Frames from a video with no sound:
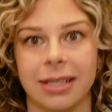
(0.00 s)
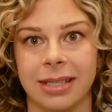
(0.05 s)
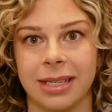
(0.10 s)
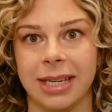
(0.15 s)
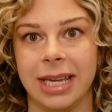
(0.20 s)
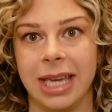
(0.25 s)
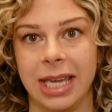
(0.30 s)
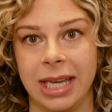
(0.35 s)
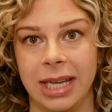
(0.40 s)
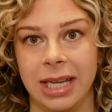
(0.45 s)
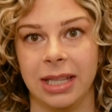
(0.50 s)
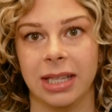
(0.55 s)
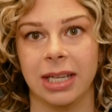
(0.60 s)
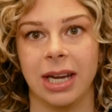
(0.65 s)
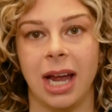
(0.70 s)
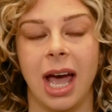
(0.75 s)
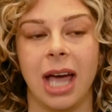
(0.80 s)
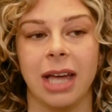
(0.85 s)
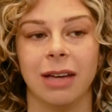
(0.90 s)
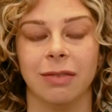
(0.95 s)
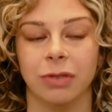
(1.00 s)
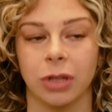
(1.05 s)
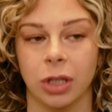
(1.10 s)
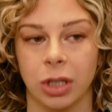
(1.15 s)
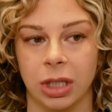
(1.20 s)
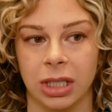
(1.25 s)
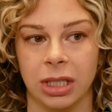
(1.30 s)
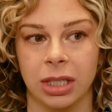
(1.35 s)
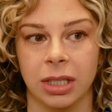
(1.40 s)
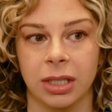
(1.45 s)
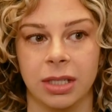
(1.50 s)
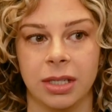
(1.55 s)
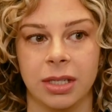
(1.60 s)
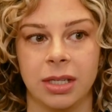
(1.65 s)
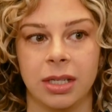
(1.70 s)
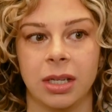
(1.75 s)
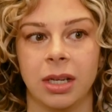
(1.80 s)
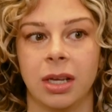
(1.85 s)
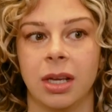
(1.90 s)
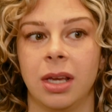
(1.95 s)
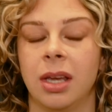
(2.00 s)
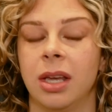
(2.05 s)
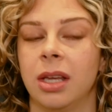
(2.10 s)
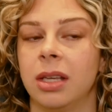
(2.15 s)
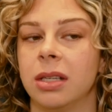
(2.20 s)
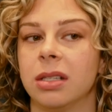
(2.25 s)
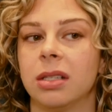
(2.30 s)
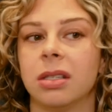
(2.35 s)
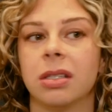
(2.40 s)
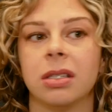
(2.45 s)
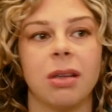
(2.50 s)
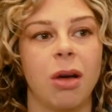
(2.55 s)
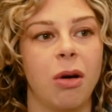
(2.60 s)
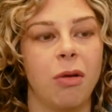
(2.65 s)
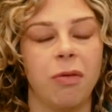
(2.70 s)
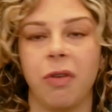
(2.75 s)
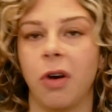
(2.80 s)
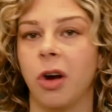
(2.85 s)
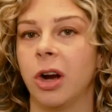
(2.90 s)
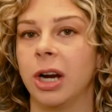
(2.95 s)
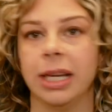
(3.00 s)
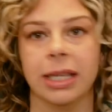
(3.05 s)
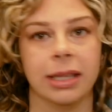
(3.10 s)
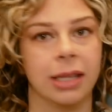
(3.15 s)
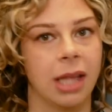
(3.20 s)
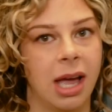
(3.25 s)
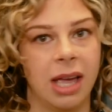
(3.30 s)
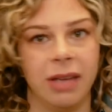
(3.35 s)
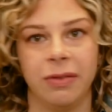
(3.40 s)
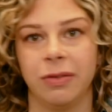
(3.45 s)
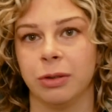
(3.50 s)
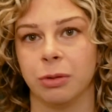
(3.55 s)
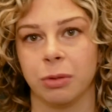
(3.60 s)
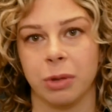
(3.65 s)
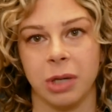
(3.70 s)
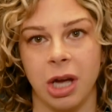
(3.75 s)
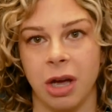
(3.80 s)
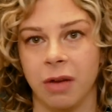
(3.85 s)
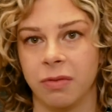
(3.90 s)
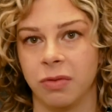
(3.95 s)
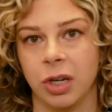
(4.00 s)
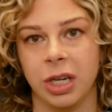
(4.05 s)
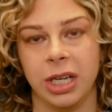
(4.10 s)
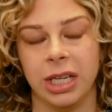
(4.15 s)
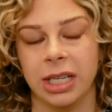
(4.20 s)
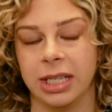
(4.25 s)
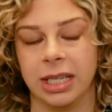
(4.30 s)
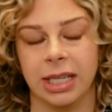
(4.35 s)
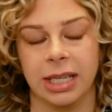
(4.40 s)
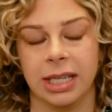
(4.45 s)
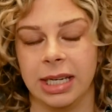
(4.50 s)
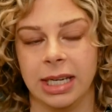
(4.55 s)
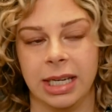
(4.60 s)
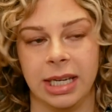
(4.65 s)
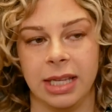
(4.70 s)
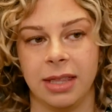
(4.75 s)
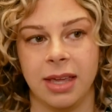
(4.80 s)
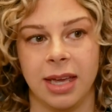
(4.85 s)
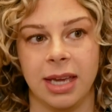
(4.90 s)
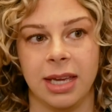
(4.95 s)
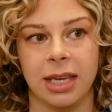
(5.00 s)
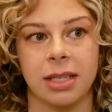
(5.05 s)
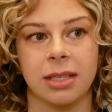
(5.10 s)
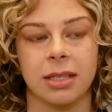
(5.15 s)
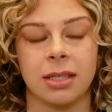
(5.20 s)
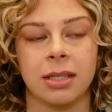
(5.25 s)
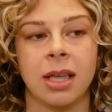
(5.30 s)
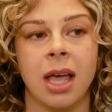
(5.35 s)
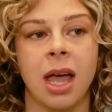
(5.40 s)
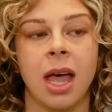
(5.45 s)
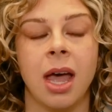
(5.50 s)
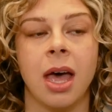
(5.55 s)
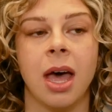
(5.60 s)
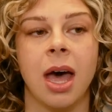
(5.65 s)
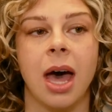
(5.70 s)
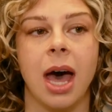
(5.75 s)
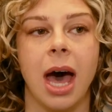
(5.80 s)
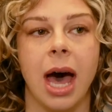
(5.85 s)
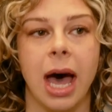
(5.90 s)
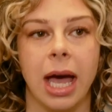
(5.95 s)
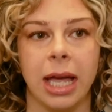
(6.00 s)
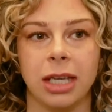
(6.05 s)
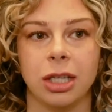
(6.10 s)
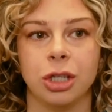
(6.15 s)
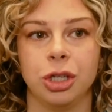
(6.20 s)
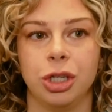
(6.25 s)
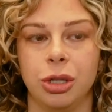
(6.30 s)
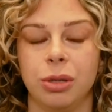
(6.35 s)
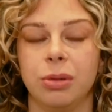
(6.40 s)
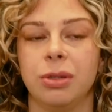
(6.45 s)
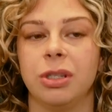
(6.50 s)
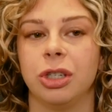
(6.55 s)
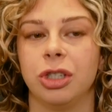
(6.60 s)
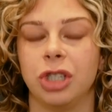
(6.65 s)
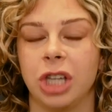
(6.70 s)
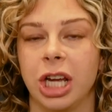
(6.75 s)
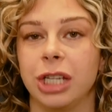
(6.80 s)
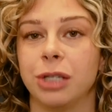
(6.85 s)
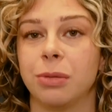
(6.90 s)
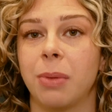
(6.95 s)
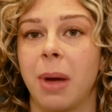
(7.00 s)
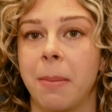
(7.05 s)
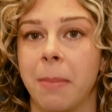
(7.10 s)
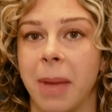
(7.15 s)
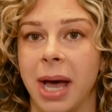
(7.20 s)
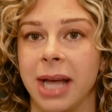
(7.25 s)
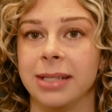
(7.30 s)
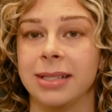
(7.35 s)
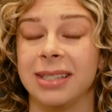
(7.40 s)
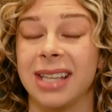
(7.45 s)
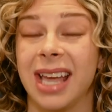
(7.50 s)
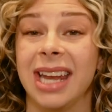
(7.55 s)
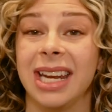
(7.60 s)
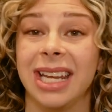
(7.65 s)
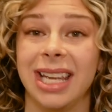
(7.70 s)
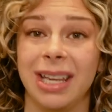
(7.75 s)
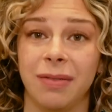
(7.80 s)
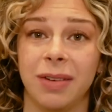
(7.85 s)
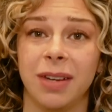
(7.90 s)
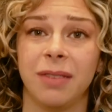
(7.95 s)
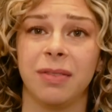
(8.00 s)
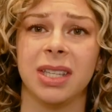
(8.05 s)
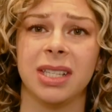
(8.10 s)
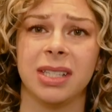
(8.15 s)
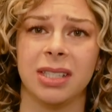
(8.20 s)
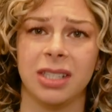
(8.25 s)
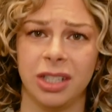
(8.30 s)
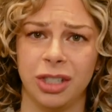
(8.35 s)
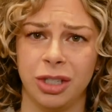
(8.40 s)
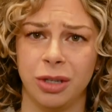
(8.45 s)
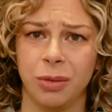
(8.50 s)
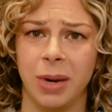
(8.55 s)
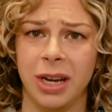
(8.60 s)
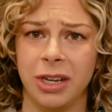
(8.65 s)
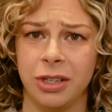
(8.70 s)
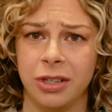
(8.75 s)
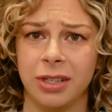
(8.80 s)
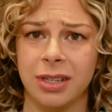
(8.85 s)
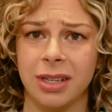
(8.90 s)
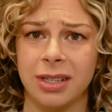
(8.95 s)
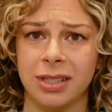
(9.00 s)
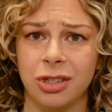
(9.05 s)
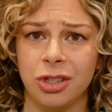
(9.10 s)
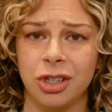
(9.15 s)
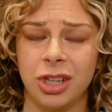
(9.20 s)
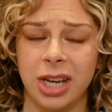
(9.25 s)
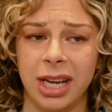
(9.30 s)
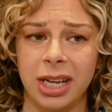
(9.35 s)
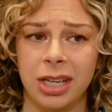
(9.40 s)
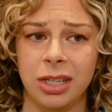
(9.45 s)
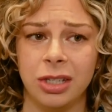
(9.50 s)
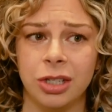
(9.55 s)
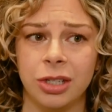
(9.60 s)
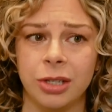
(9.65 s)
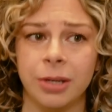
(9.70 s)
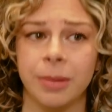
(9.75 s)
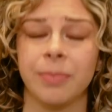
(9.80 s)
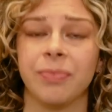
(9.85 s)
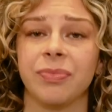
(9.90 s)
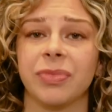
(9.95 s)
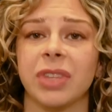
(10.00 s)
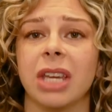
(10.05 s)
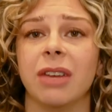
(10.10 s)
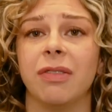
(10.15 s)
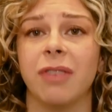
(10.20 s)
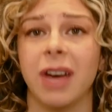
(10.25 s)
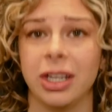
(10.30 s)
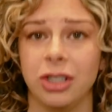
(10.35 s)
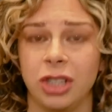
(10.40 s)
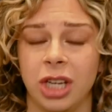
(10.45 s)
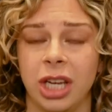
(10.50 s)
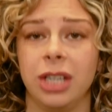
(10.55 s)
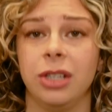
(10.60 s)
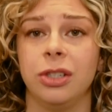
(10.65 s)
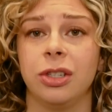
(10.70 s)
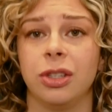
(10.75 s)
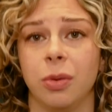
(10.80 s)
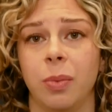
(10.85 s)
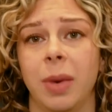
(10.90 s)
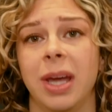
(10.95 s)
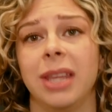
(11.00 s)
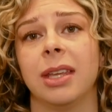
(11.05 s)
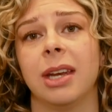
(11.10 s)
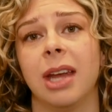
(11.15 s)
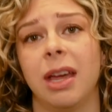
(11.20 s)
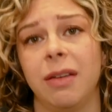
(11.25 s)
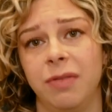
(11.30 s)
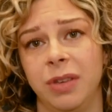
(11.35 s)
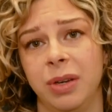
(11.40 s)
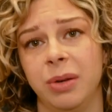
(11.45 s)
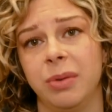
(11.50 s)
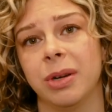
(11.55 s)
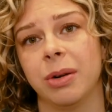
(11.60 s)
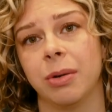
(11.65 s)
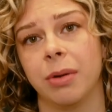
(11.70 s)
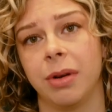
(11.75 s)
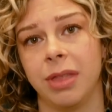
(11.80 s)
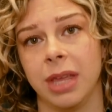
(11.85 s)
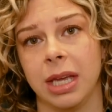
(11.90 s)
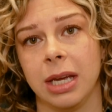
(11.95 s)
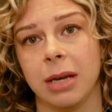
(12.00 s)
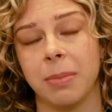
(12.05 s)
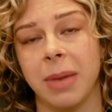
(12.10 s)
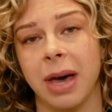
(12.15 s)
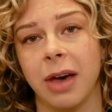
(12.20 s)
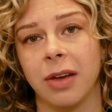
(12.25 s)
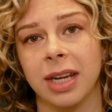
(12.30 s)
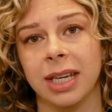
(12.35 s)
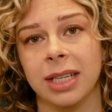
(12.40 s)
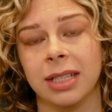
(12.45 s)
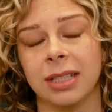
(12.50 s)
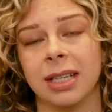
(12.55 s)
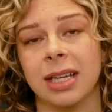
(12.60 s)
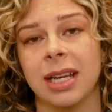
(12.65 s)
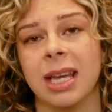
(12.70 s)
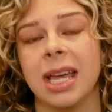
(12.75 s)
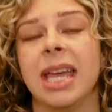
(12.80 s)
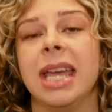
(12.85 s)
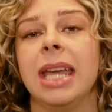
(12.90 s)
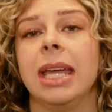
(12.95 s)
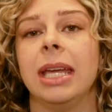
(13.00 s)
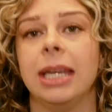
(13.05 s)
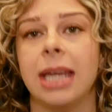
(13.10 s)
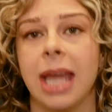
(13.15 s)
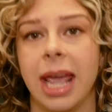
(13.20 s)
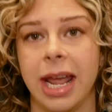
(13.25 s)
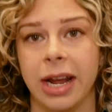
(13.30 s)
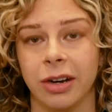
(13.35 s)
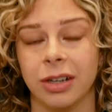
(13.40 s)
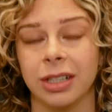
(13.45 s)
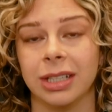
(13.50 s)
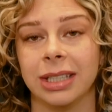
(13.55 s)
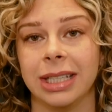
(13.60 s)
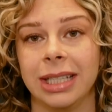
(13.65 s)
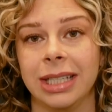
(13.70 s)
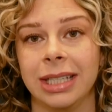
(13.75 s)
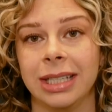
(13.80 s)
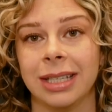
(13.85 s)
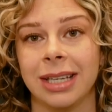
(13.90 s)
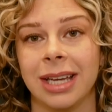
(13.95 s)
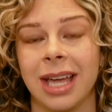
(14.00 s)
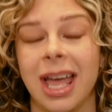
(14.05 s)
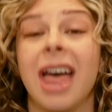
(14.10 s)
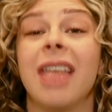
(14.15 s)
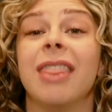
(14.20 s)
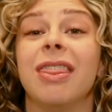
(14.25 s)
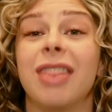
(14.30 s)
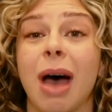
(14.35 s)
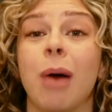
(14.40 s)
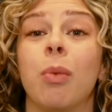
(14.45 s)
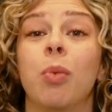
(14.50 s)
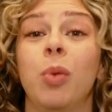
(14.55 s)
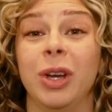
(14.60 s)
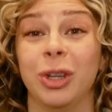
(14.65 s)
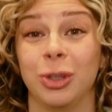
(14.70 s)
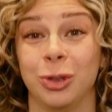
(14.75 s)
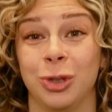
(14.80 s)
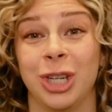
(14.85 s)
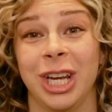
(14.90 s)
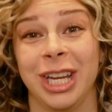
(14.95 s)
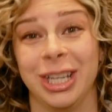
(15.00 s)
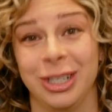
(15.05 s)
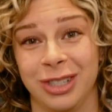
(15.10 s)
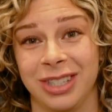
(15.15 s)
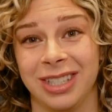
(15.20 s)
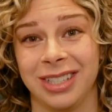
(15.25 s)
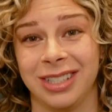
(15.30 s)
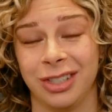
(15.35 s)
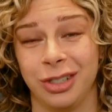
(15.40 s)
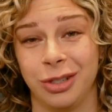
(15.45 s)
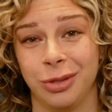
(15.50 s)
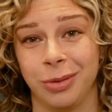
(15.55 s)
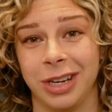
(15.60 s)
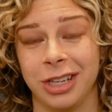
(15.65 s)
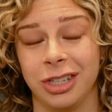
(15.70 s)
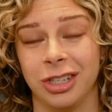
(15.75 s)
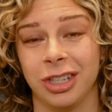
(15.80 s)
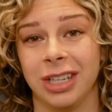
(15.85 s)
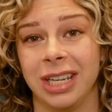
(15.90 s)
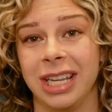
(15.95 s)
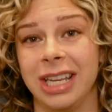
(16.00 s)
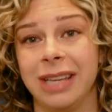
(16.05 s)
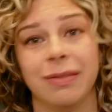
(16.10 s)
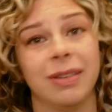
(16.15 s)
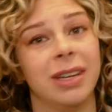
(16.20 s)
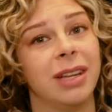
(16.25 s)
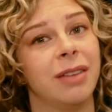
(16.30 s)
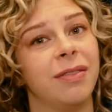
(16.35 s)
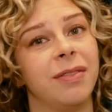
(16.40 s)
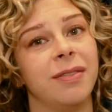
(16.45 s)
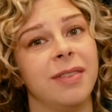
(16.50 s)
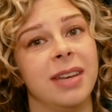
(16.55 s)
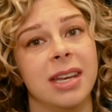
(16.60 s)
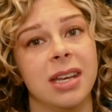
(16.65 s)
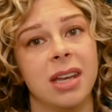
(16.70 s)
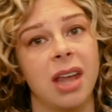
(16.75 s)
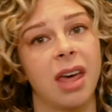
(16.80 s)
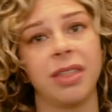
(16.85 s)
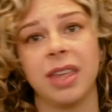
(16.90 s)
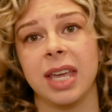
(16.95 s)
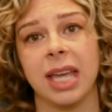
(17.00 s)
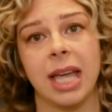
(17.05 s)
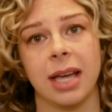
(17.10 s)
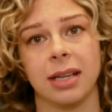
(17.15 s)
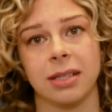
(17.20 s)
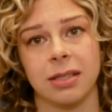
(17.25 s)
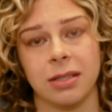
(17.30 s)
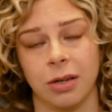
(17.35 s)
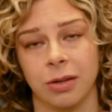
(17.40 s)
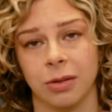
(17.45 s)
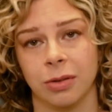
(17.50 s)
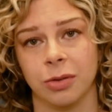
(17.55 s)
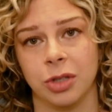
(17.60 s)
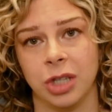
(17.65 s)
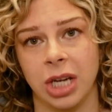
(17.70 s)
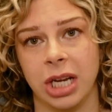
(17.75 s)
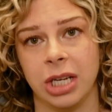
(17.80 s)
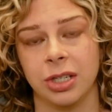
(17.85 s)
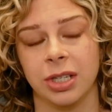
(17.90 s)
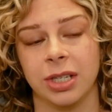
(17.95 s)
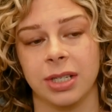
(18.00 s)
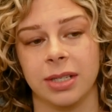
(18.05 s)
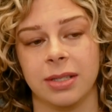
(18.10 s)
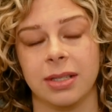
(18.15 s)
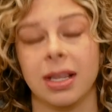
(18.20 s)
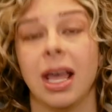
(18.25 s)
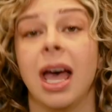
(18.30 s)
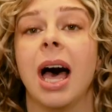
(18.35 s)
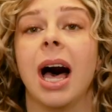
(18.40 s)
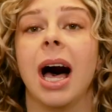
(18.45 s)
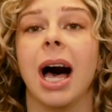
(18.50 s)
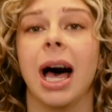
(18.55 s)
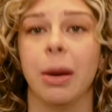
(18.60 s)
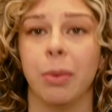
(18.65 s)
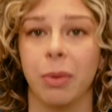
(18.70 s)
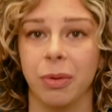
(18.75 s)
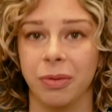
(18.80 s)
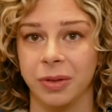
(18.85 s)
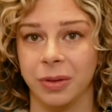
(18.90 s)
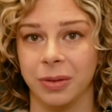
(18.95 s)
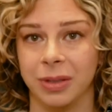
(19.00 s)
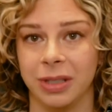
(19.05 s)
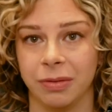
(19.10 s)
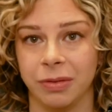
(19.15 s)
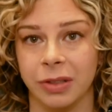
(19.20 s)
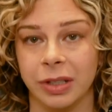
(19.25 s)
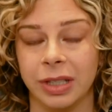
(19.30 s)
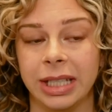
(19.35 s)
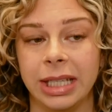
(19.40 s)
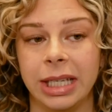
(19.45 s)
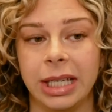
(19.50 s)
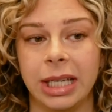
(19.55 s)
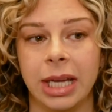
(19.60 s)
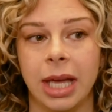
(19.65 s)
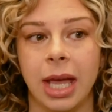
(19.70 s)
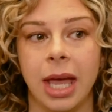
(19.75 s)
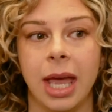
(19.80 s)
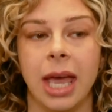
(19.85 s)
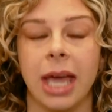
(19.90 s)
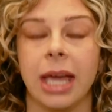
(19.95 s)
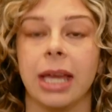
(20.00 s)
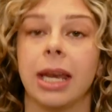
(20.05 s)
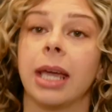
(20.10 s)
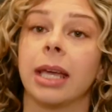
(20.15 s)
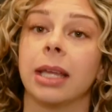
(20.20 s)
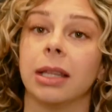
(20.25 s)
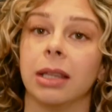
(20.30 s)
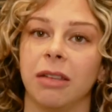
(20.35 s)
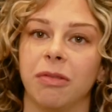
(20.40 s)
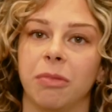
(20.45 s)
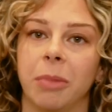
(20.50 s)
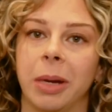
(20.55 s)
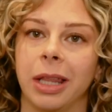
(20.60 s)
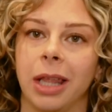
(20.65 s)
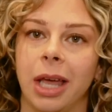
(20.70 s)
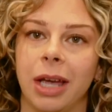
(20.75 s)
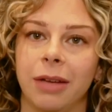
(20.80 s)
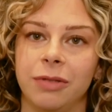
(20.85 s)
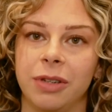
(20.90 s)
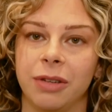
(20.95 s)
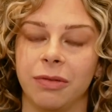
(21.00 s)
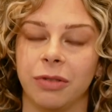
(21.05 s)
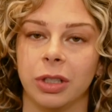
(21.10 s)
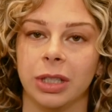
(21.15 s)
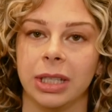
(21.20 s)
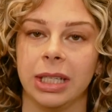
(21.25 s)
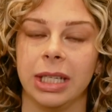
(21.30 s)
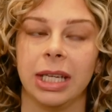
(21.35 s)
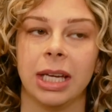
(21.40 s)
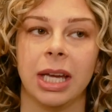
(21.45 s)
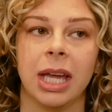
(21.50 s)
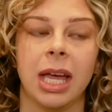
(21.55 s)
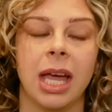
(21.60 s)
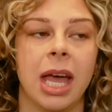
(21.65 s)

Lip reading: key that I have learned so far in life and recovery and in anything is I can choose to change my mindset even if the situation doesn't change. If I change the way that I view it or think about it, inherently that will change the situation. Even if nothing external changes, I will feel differently and I can live my life differently.